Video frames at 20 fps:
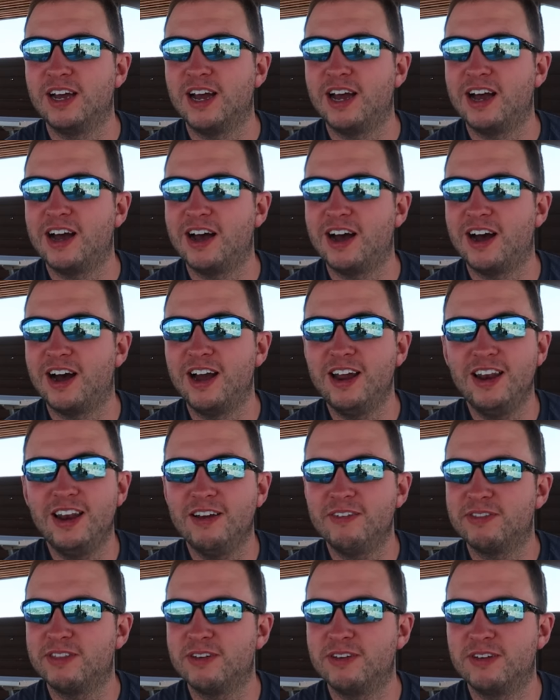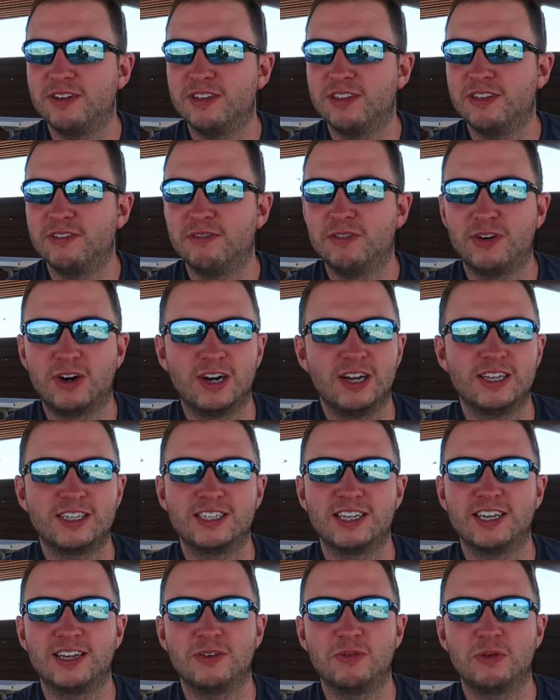Uh, I love the, the
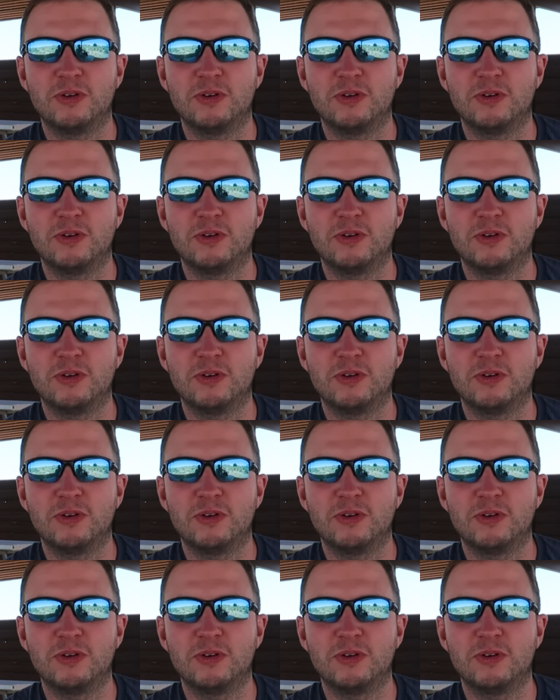variety.